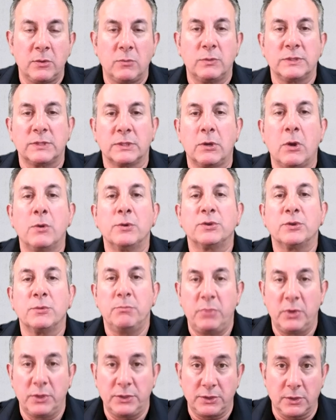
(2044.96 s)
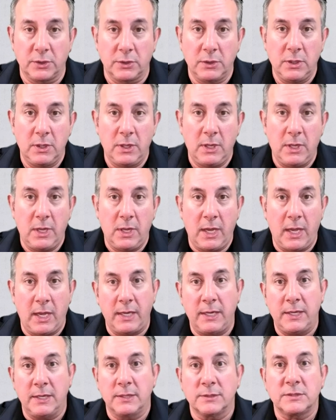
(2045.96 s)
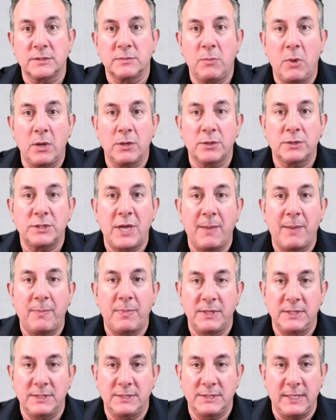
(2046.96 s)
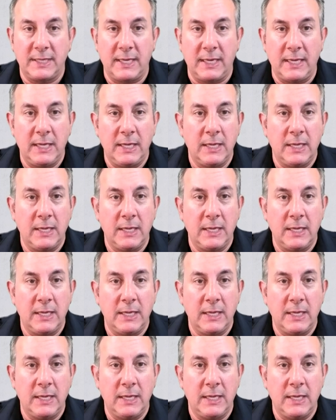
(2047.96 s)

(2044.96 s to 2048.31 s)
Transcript: was a kosher butcher and he had a small shop in the city.